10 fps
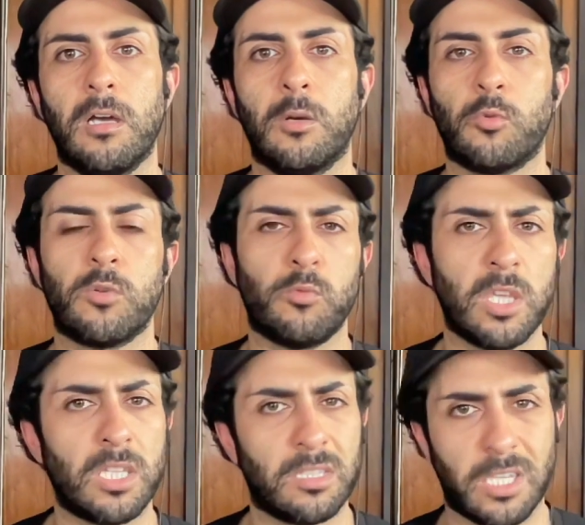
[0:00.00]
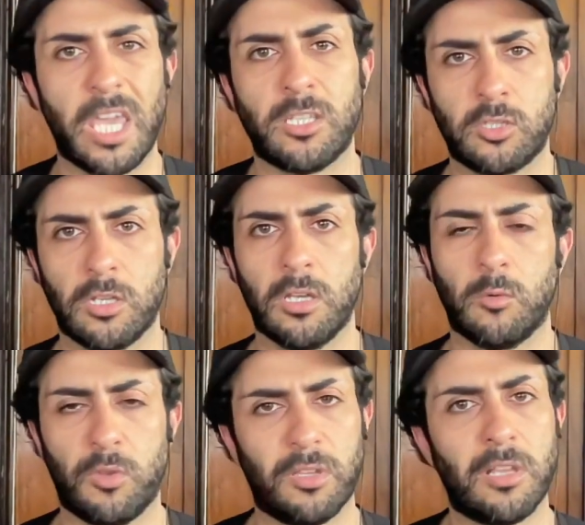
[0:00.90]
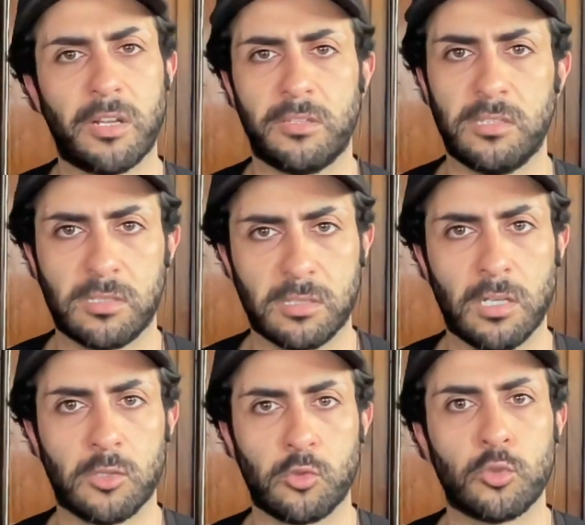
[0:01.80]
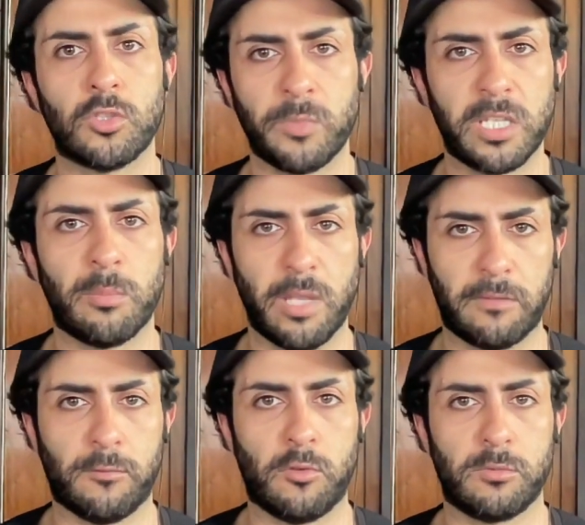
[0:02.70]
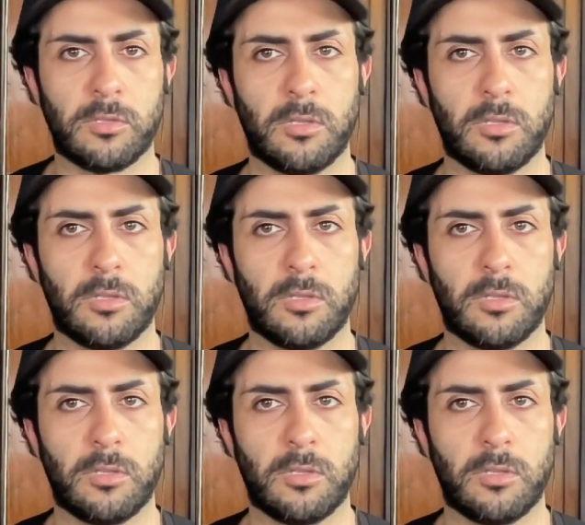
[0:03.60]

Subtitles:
when we engage with a lot of these social media platforms.